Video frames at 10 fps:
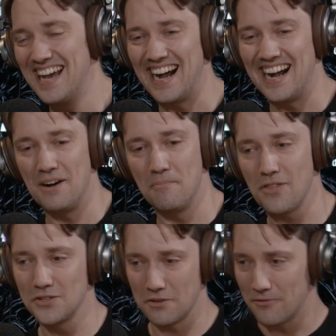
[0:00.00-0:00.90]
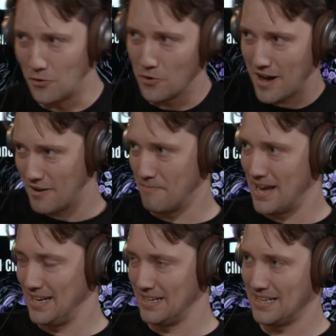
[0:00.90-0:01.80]
But those are the four kind of
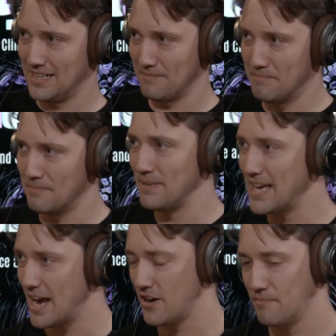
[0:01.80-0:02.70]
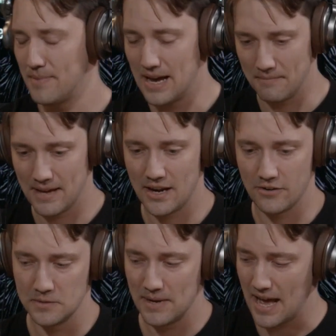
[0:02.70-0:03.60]
main big
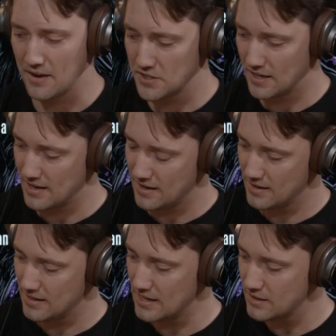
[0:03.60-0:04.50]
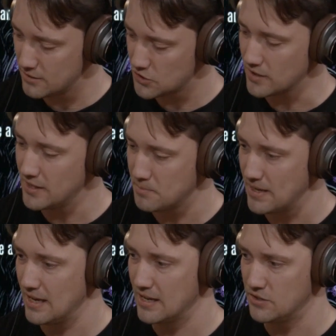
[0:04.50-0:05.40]
categories. But how does it, strictly
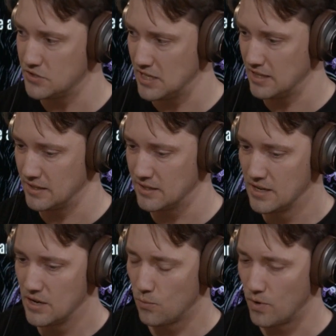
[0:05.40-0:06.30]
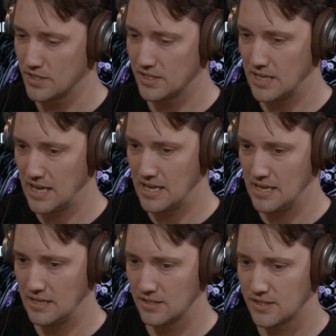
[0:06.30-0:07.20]
speaking, in New Zealand, what's
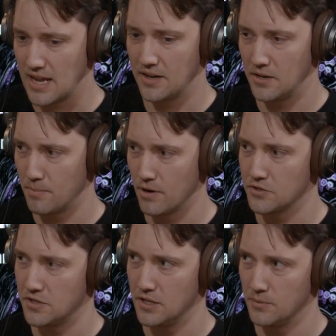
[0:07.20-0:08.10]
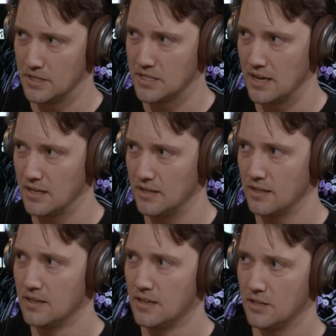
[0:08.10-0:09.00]
the standard approach that you would take?
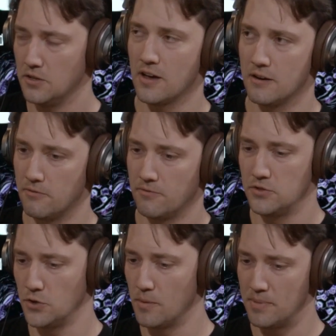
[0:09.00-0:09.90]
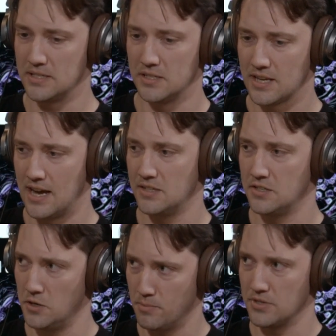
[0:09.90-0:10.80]
You kind of do a business case
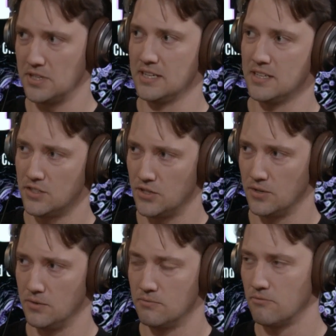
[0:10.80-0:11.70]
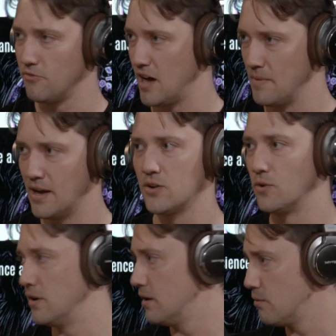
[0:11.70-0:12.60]
and you present it to Pharmac
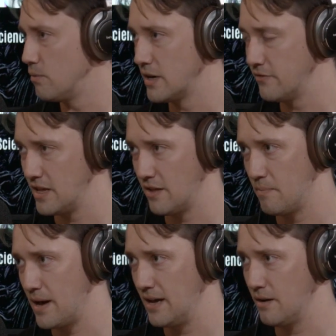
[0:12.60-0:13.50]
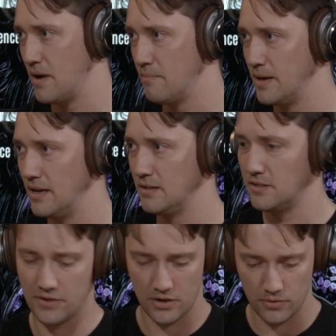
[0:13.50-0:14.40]
or whatever the other payer might be, Te
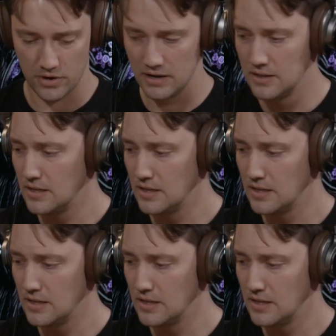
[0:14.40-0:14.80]
Whatu Ora.